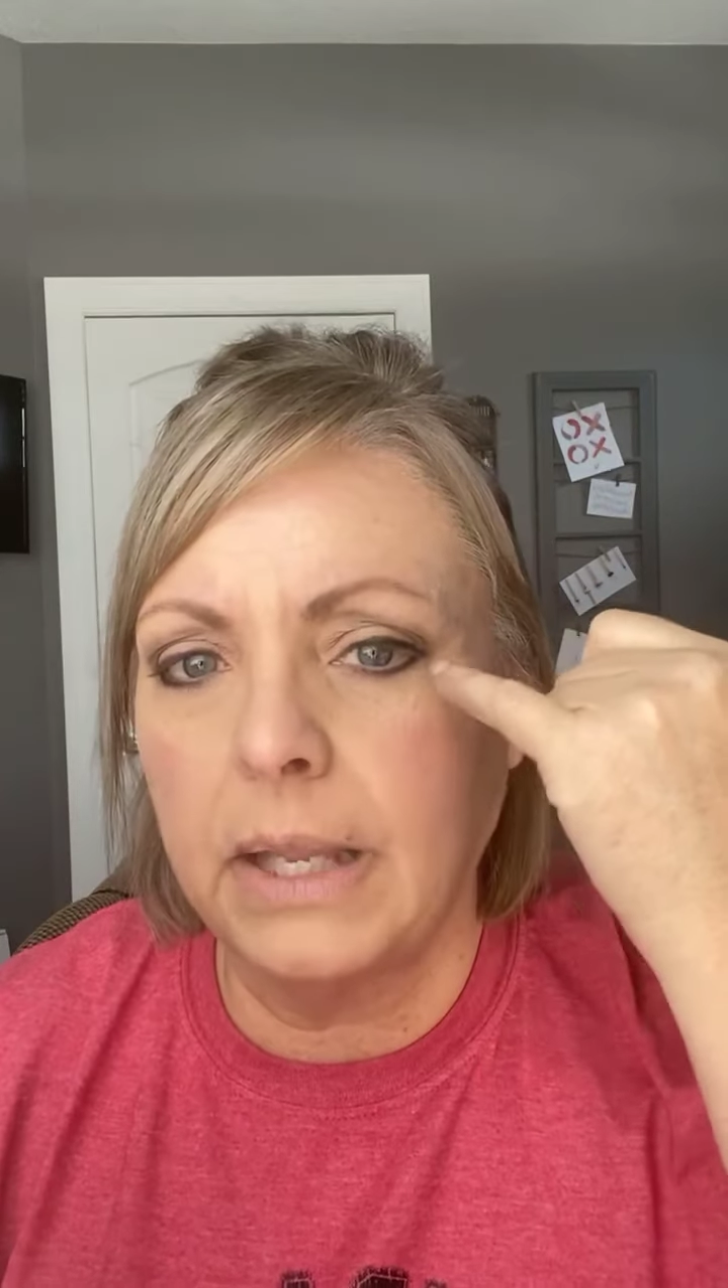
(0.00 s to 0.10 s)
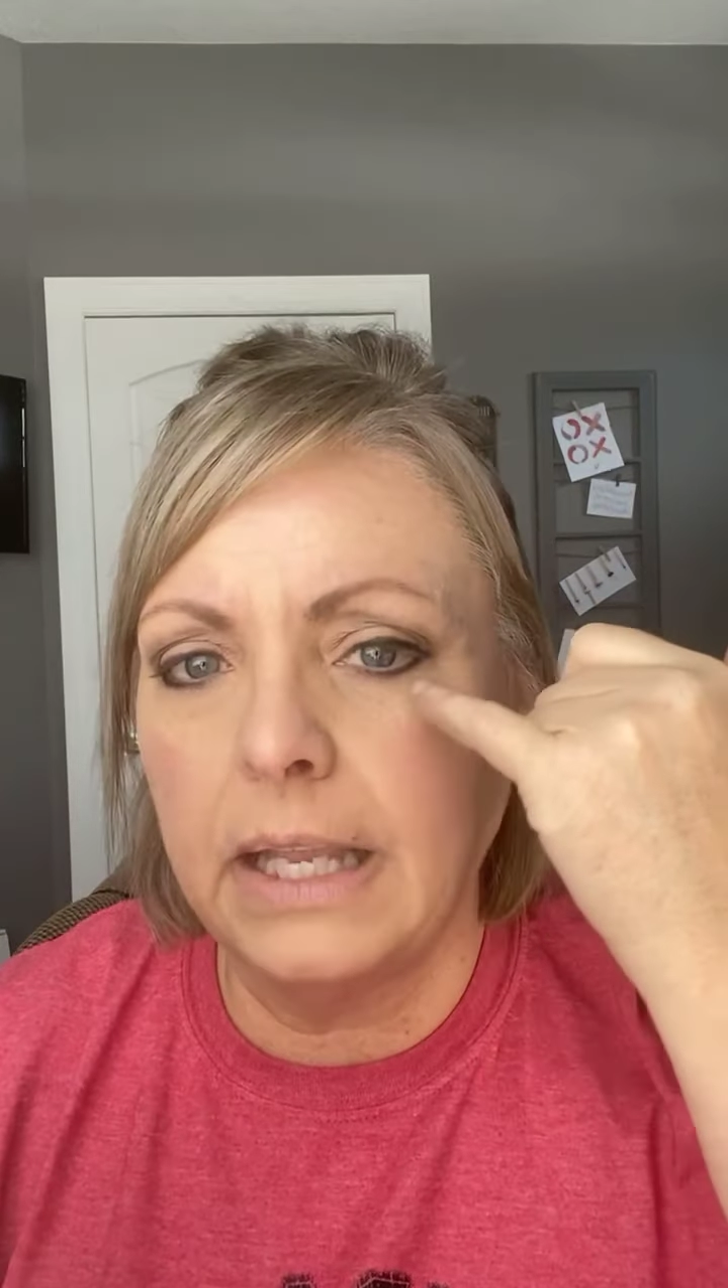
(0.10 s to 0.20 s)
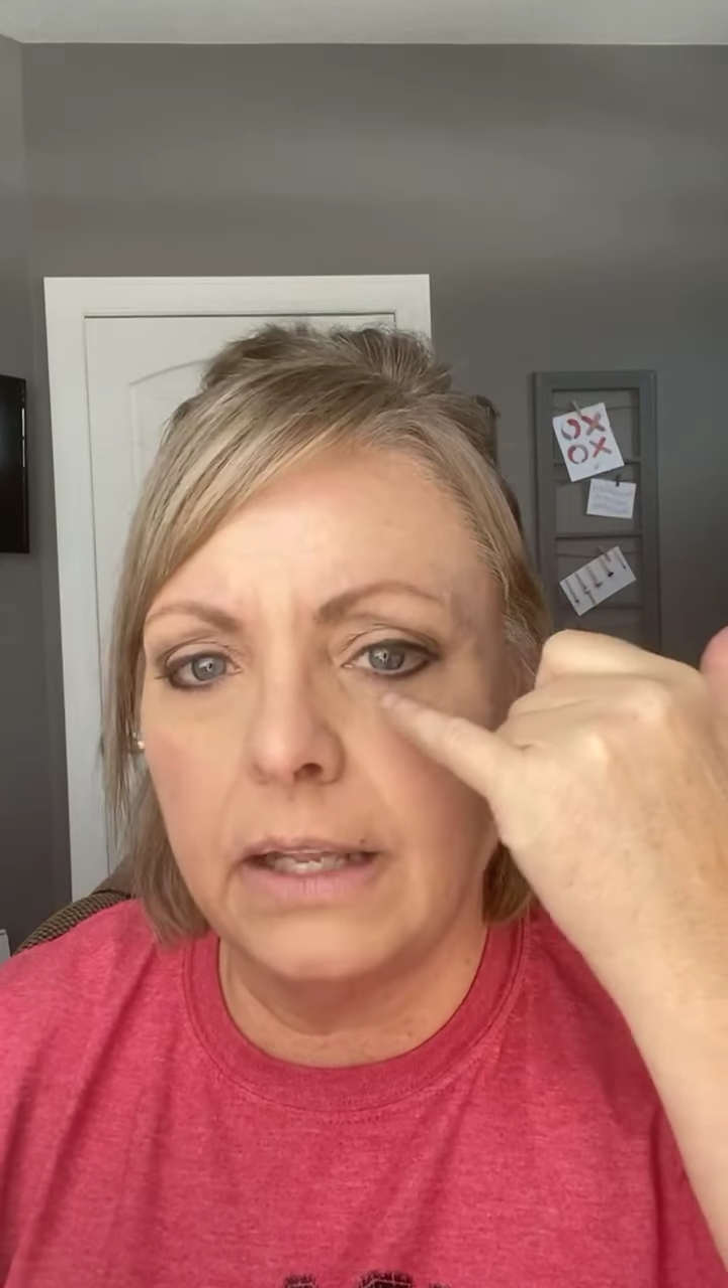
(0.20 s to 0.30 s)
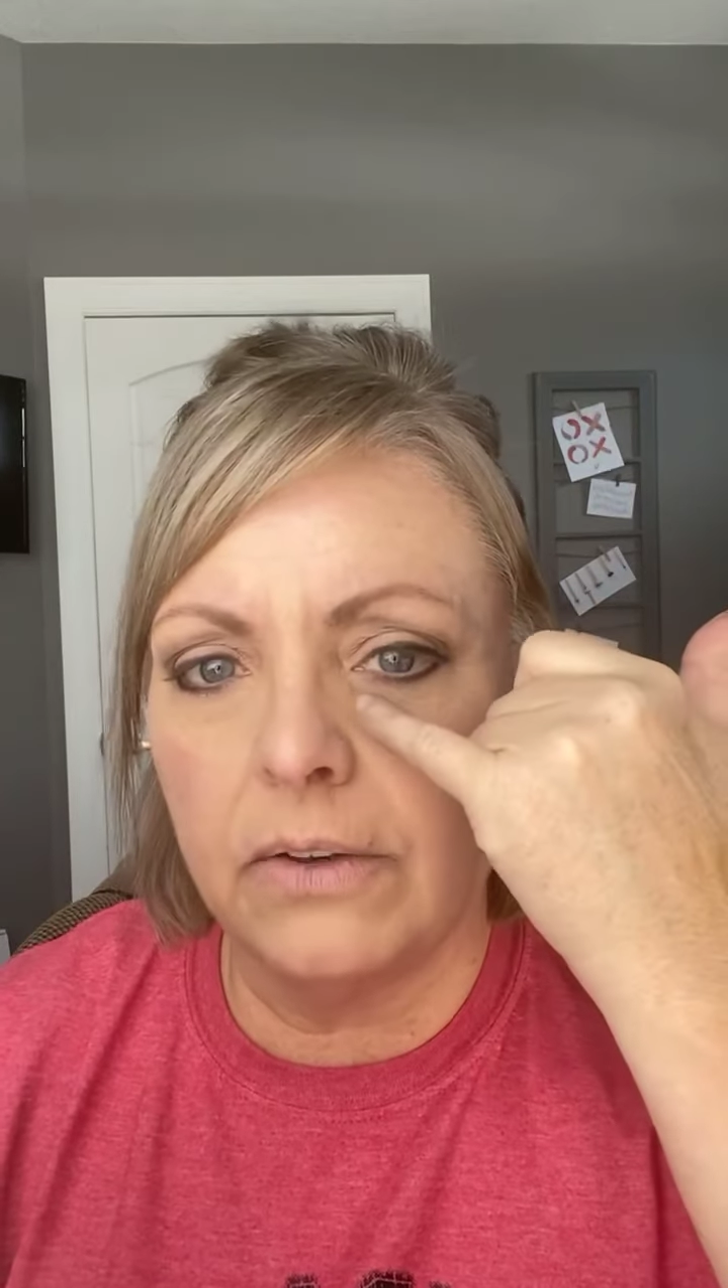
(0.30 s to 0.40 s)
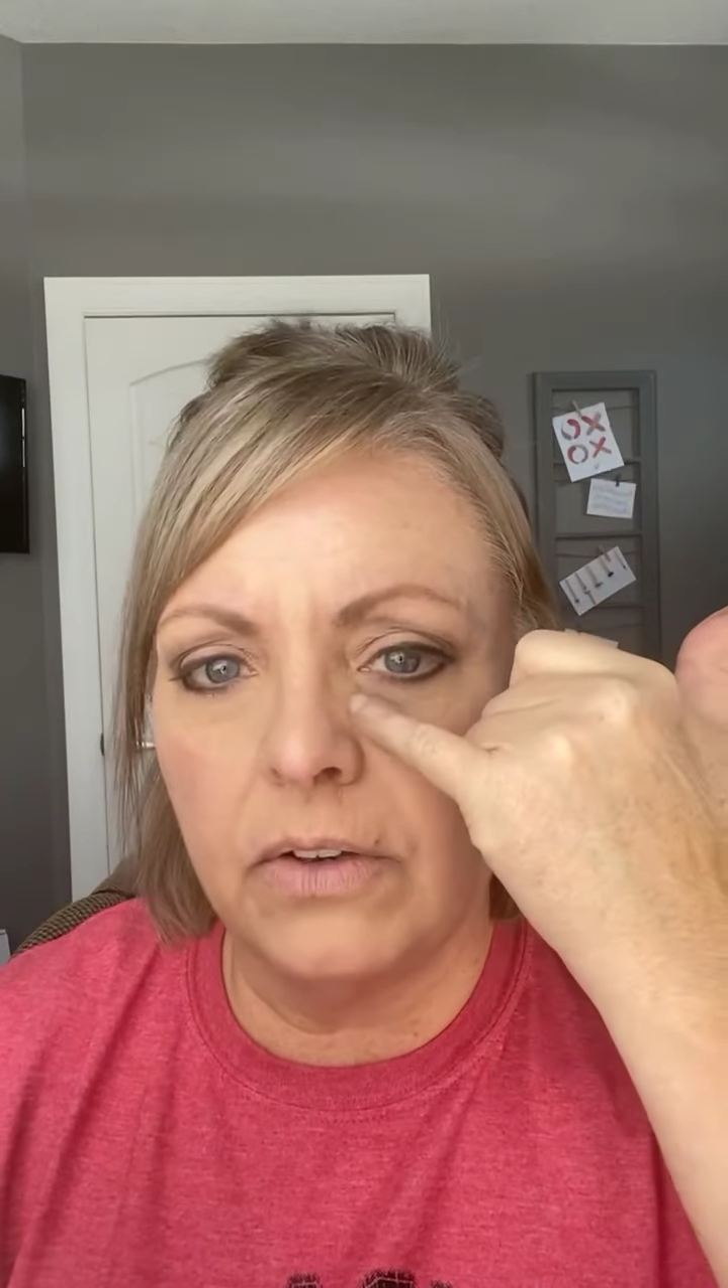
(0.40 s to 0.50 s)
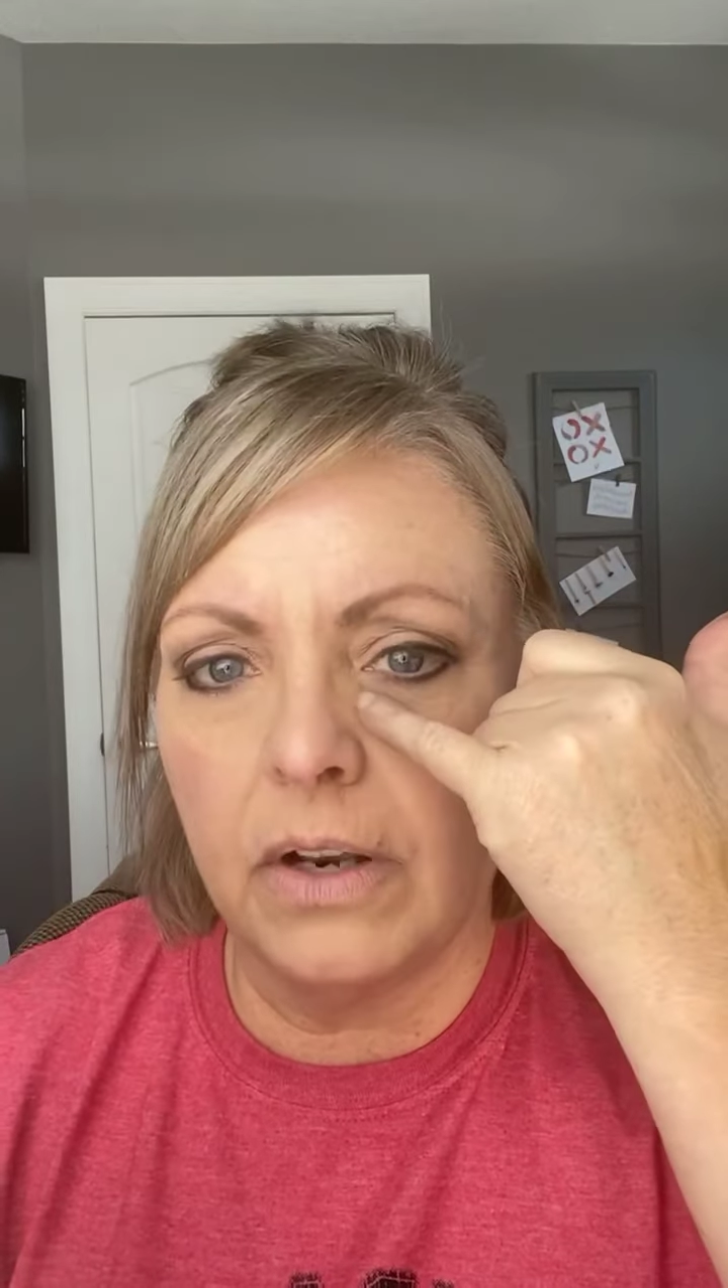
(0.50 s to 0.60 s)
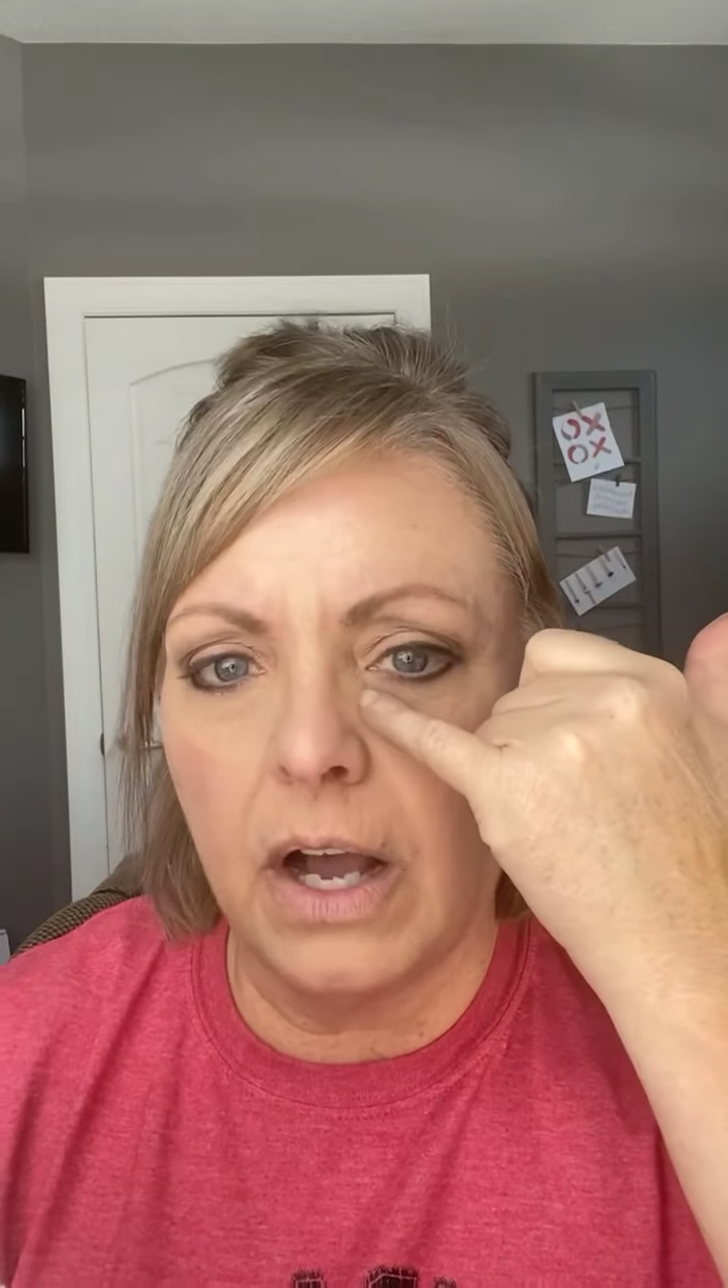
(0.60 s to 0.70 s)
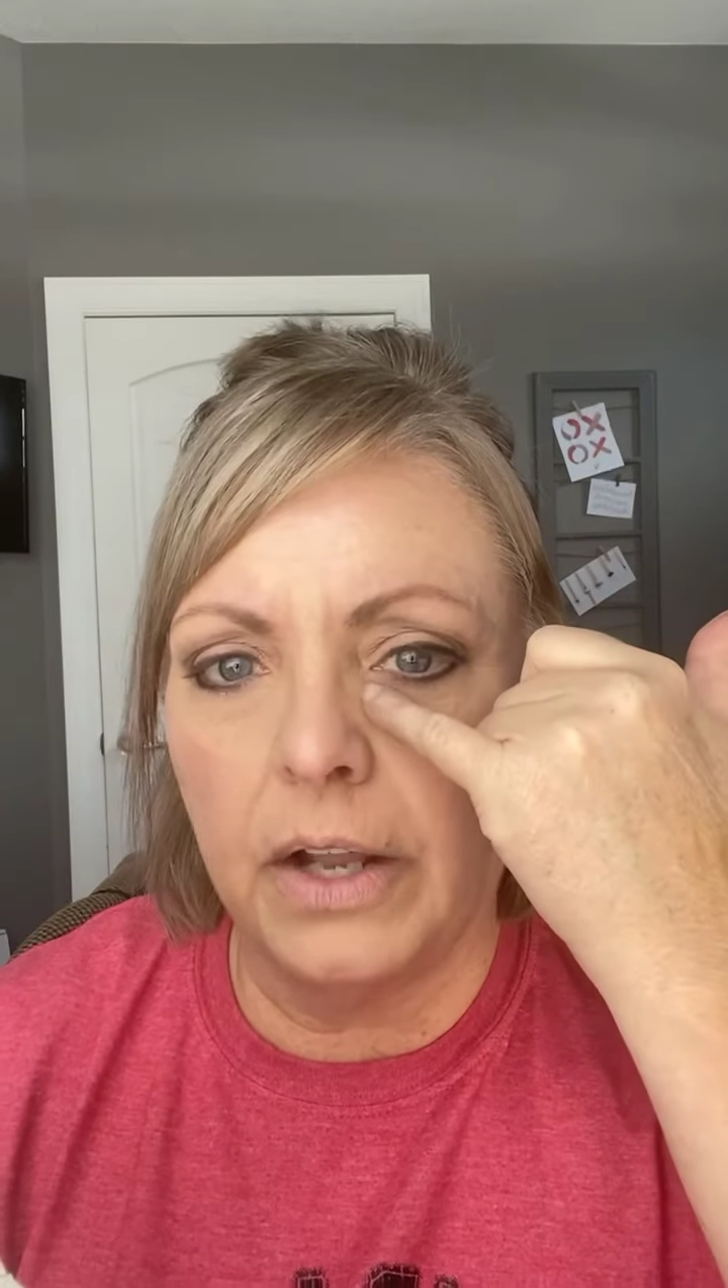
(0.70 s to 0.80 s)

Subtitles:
in